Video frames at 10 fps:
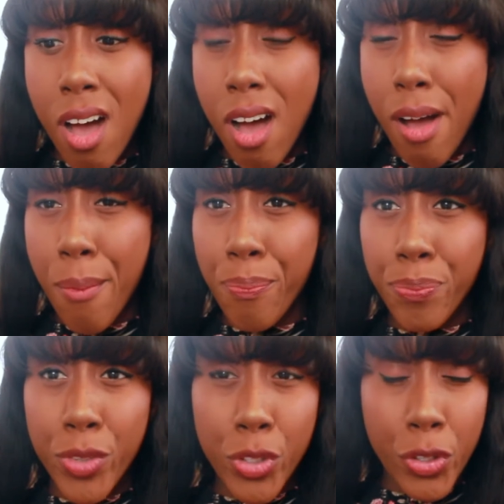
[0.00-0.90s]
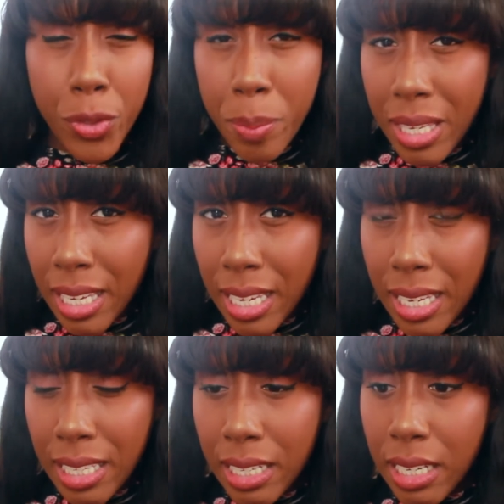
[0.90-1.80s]
um,
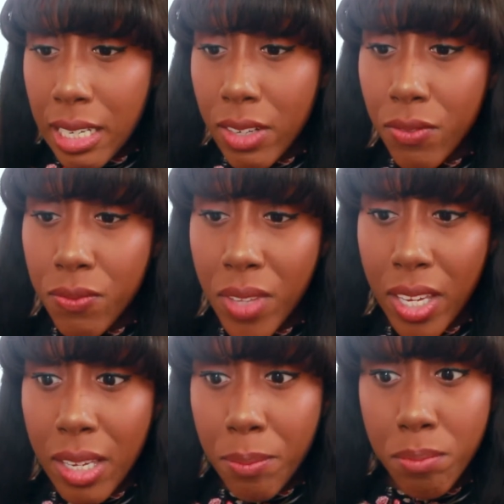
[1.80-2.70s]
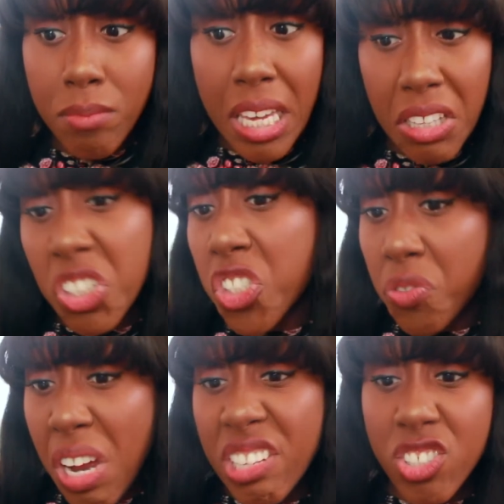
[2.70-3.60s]
European, like English,
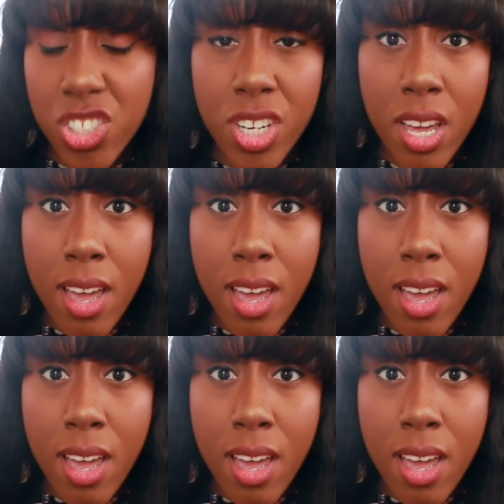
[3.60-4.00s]
French,